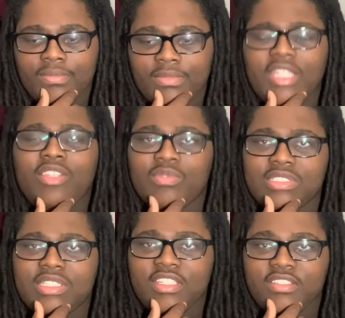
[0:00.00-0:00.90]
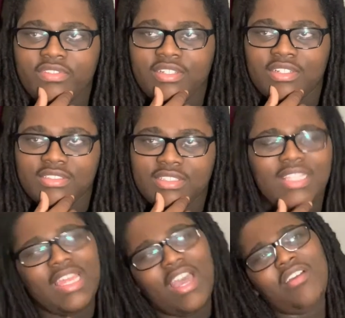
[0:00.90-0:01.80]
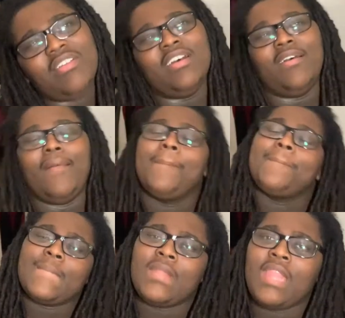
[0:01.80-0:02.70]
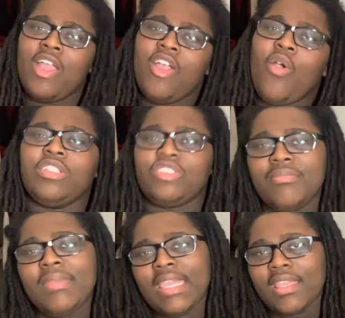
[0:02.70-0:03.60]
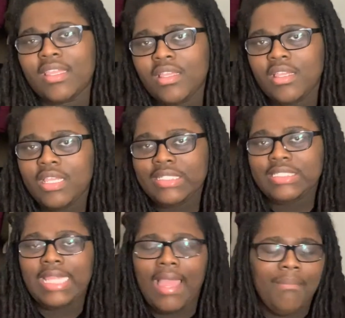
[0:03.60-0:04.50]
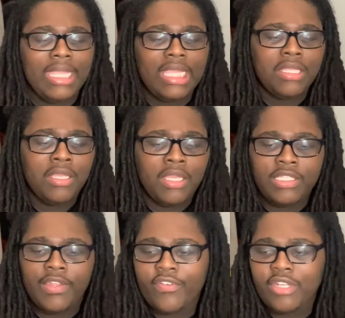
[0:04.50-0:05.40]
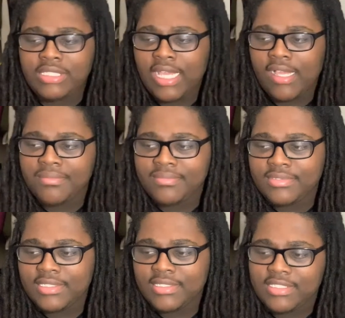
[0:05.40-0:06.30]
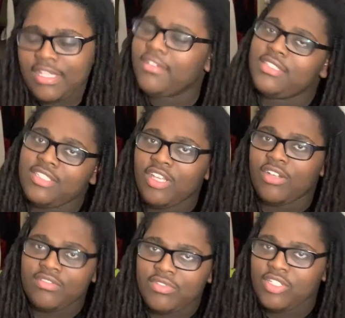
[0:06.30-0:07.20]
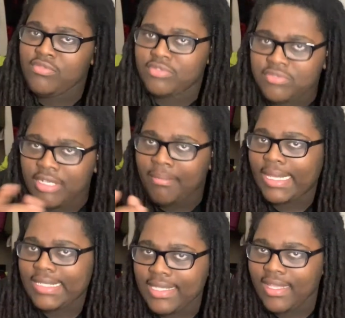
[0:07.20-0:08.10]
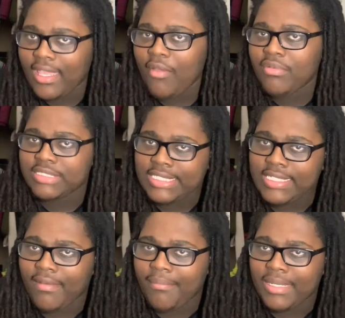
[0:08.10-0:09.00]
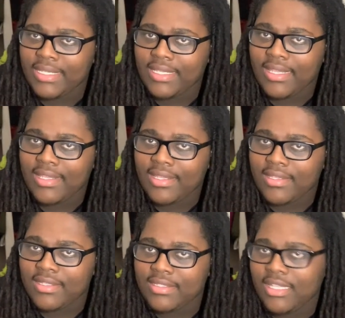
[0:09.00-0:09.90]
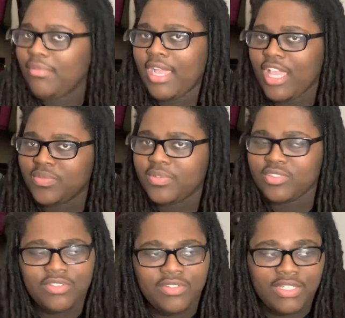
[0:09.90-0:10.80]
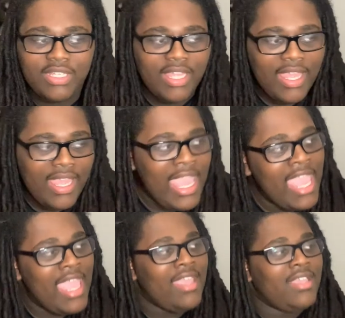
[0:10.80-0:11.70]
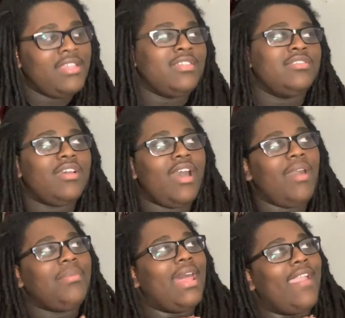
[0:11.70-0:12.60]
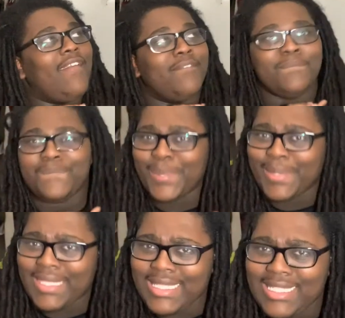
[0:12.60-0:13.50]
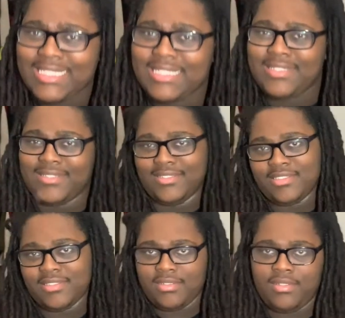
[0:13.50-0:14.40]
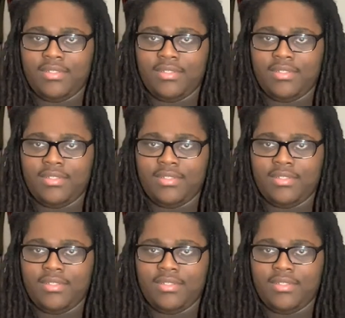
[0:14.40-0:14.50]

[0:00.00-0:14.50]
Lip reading: That shit was good as fuck. So I was like, hold up. What you mean? She like, I mean, the first times, when you was doing it back then, it was good, but then what, how you supposed to do it? So I'm like, bitch,